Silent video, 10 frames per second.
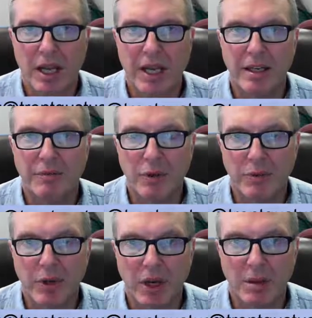And if
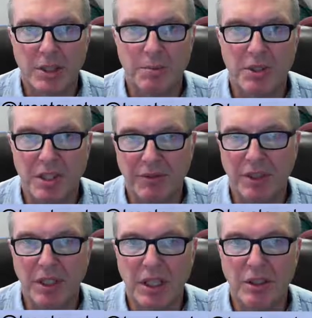you've got a
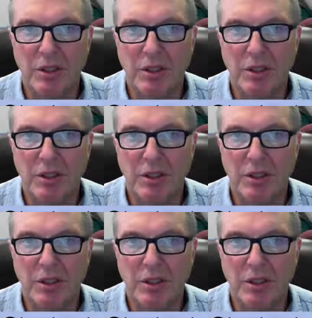specific need,